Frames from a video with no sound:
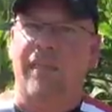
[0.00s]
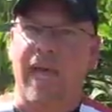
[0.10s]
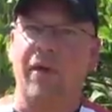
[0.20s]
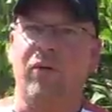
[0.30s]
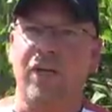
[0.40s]

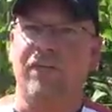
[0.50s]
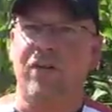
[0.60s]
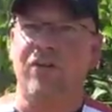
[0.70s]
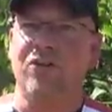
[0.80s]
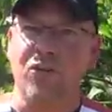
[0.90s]
That will give
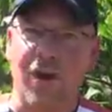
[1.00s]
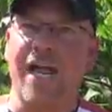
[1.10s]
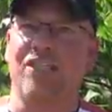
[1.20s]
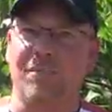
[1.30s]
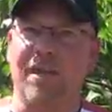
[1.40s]
you your
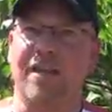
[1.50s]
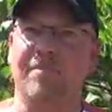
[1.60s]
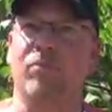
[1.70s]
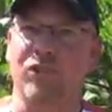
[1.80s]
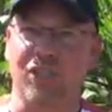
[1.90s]

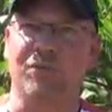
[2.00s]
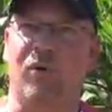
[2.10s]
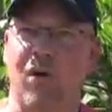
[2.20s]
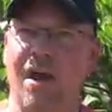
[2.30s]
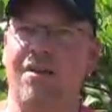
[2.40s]
estimated bushels
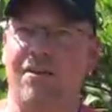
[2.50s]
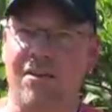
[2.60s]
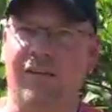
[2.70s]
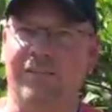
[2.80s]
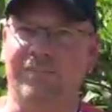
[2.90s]
per acre
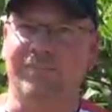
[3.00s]
yield.